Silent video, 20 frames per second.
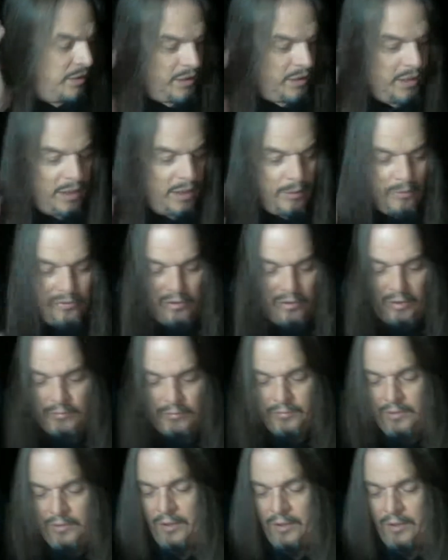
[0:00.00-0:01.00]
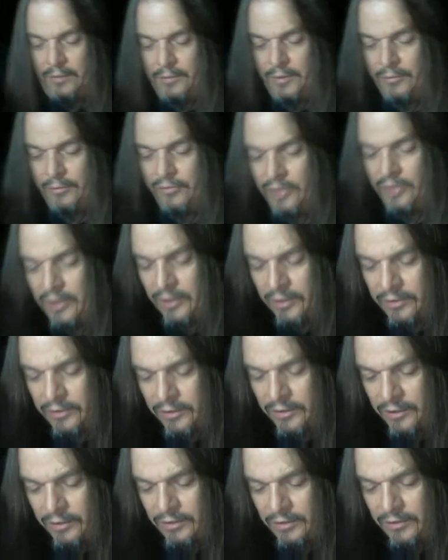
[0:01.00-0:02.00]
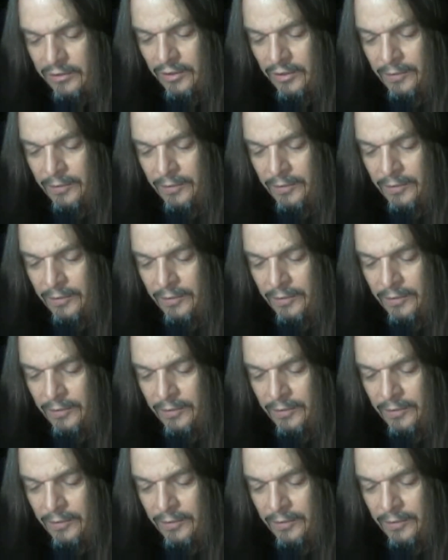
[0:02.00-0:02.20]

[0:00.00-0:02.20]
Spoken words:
I was saying that